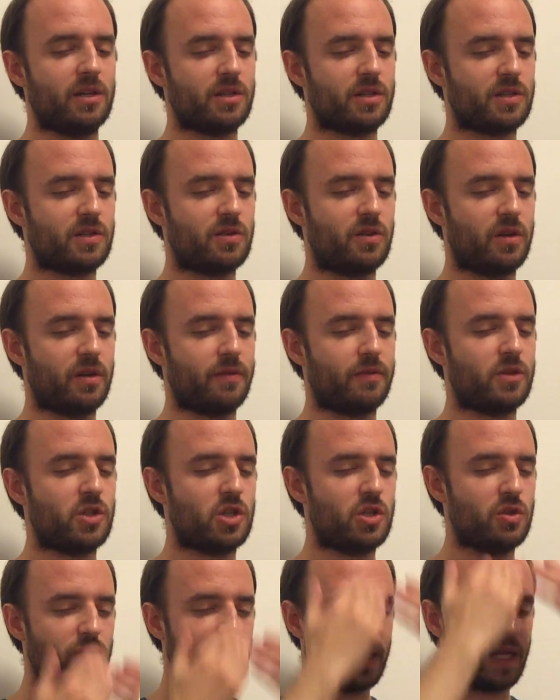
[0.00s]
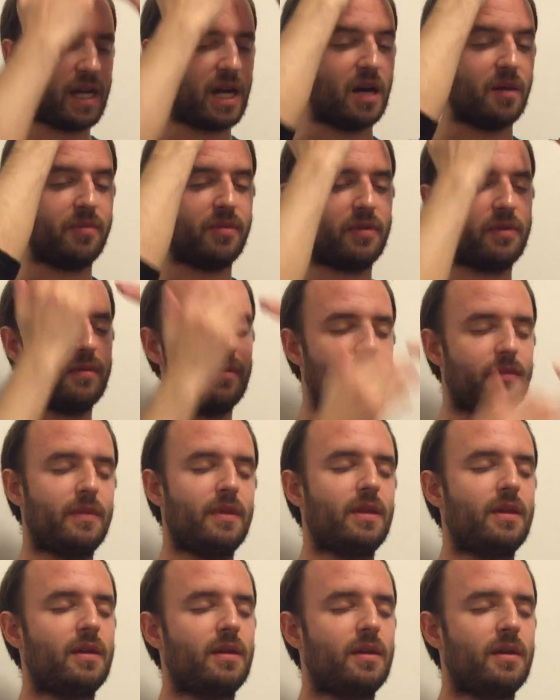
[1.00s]
just sort of shooting up
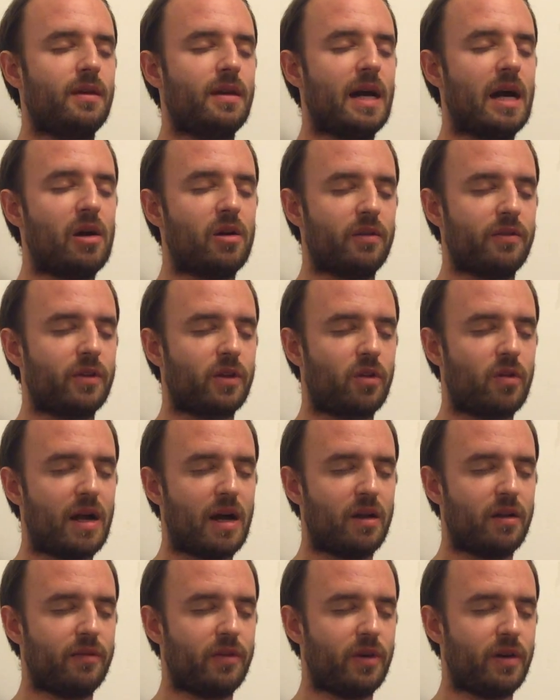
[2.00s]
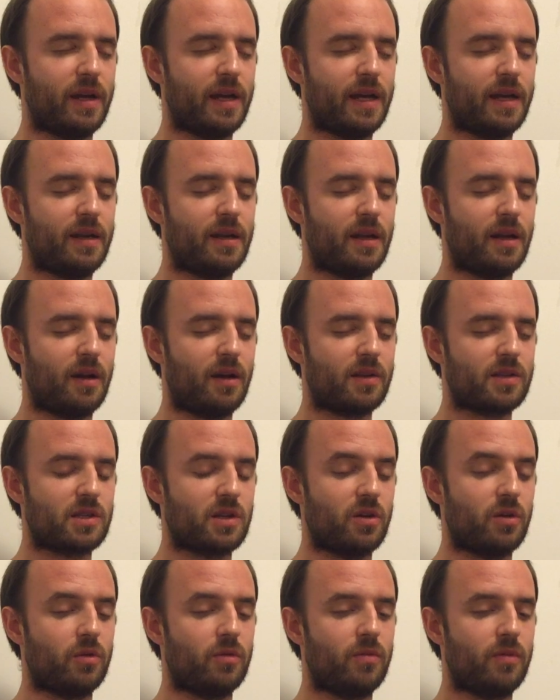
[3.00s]
out of the crown of your head, and
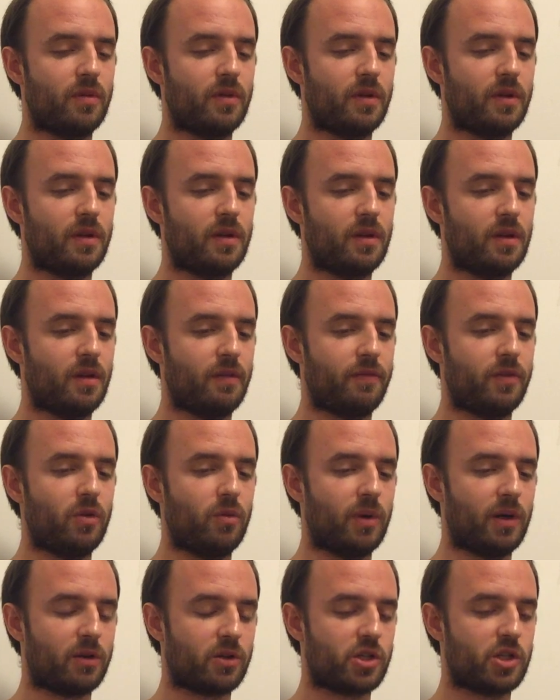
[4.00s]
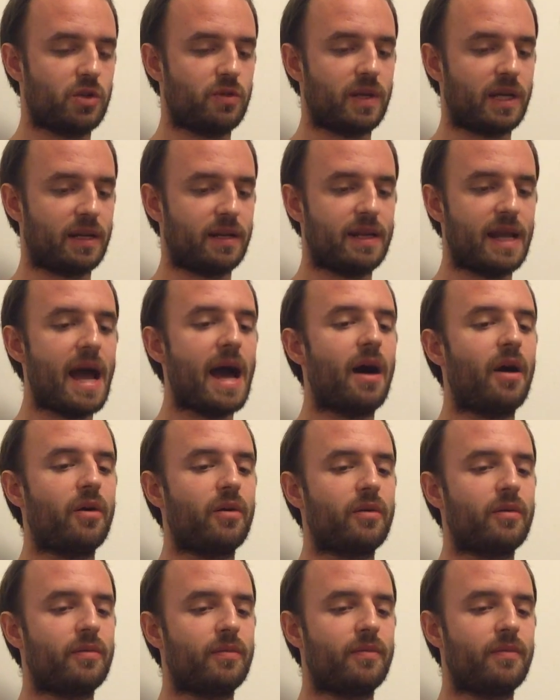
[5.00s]
also, if you will, shooting
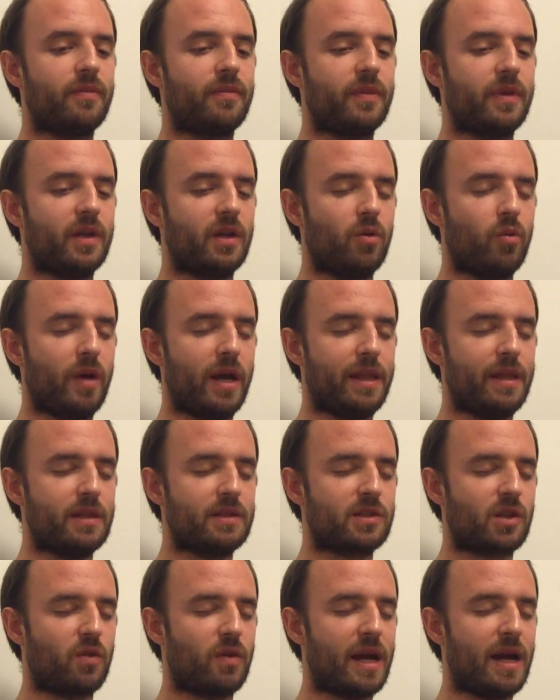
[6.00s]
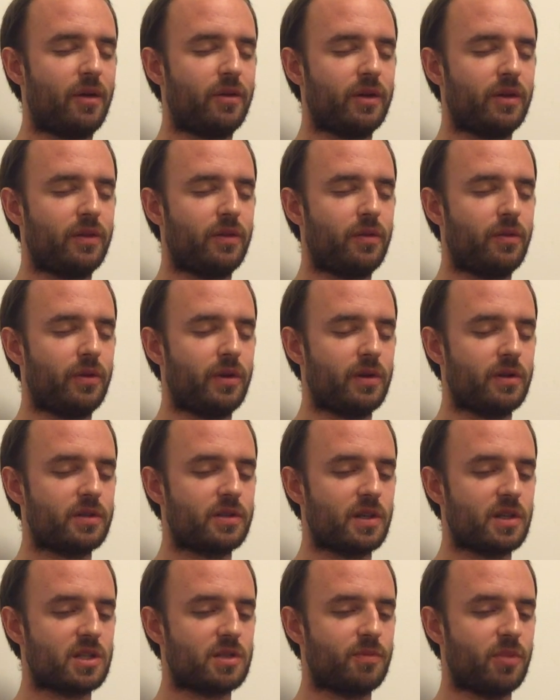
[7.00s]
down in a way that's grounded through your
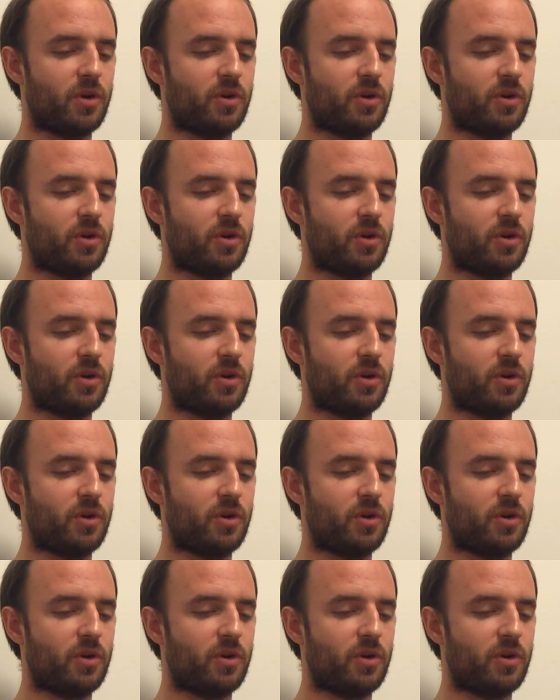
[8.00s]
sits